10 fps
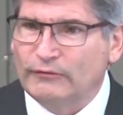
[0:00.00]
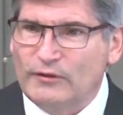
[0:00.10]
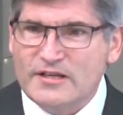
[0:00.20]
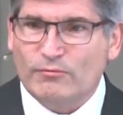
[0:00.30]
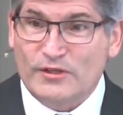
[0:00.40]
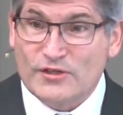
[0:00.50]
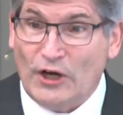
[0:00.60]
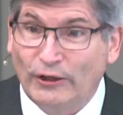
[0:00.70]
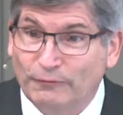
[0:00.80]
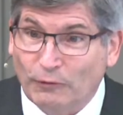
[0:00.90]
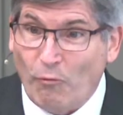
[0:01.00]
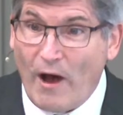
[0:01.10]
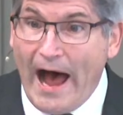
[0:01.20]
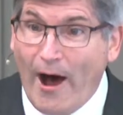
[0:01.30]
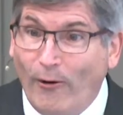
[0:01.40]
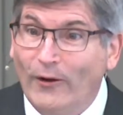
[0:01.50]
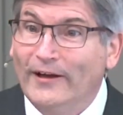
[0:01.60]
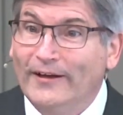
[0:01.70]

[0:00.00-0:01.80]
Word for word: and at least we start for a while.